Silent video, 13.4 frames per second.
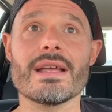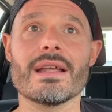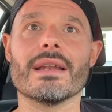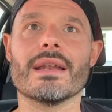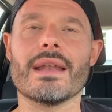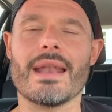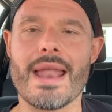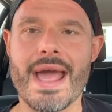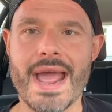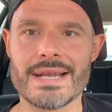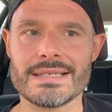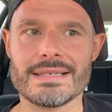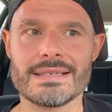
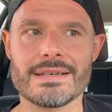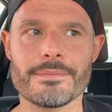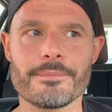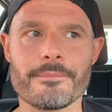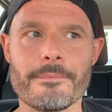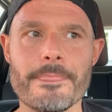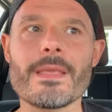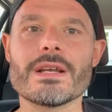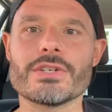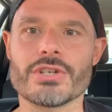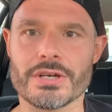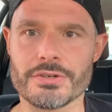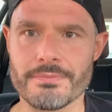less
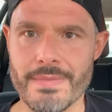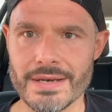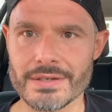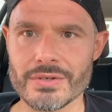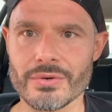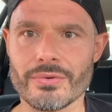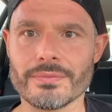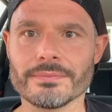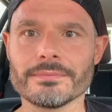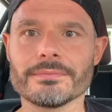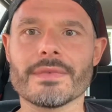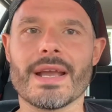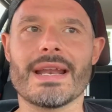judgmental
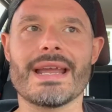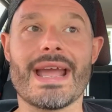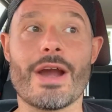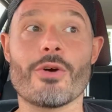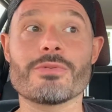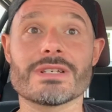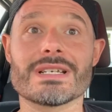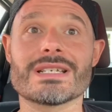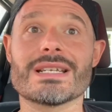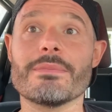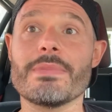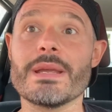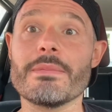and it helps us
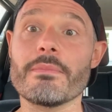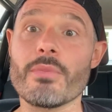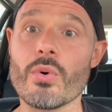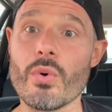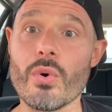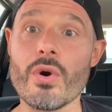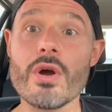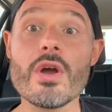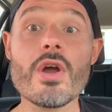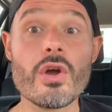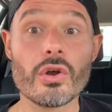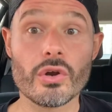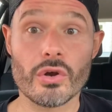to be more
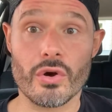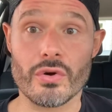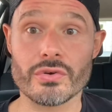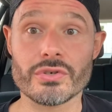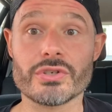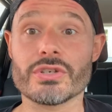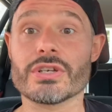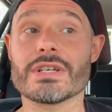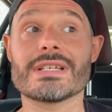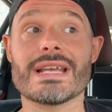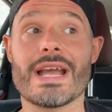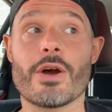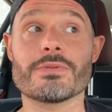
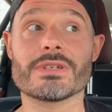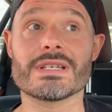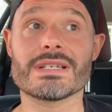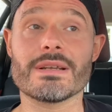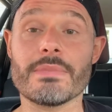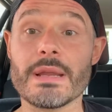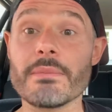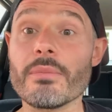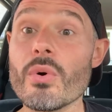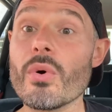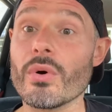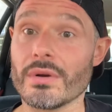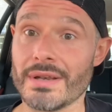conscious it helps us to be
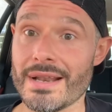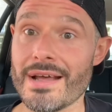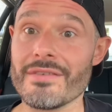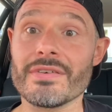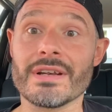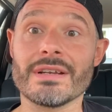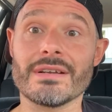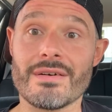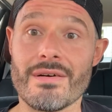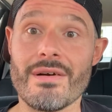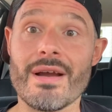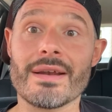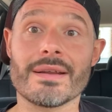more loving
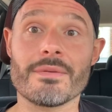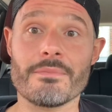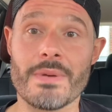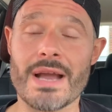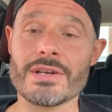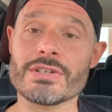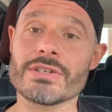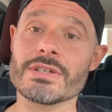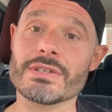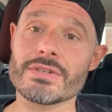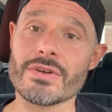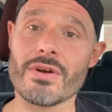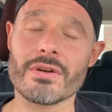kind
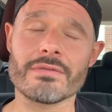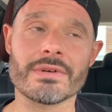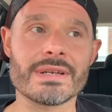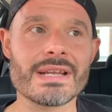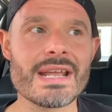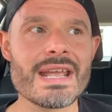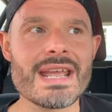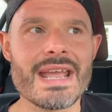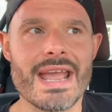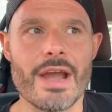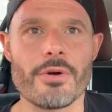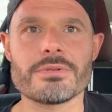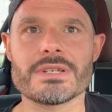compassionate tolerant
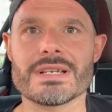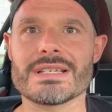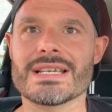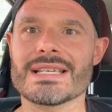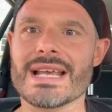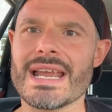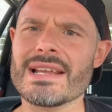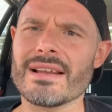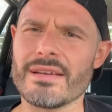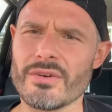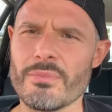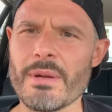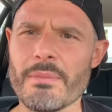it helps us to take a
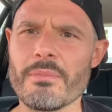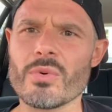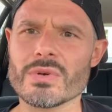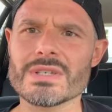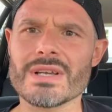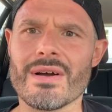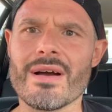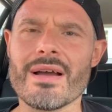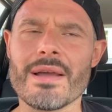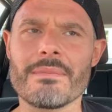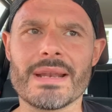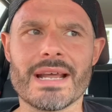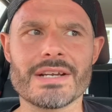little bit more
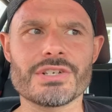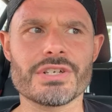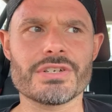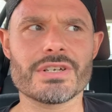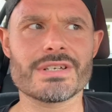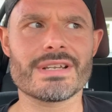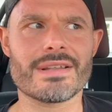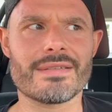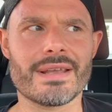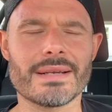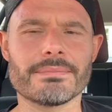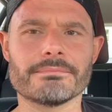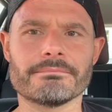time and actually just to
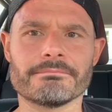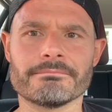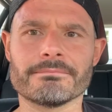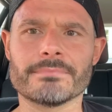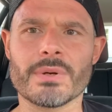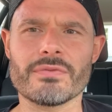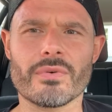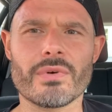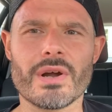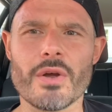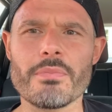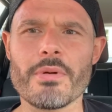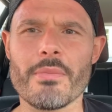think hmm, before
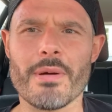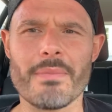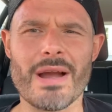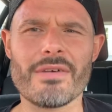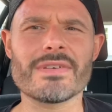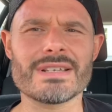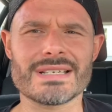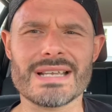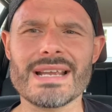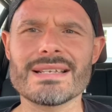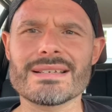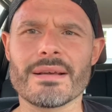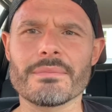i open my mouth and
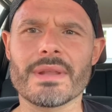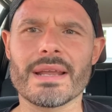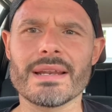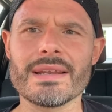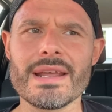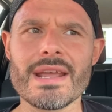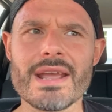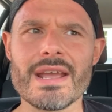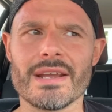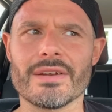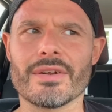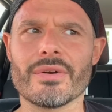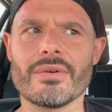say something
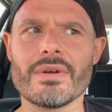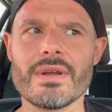you know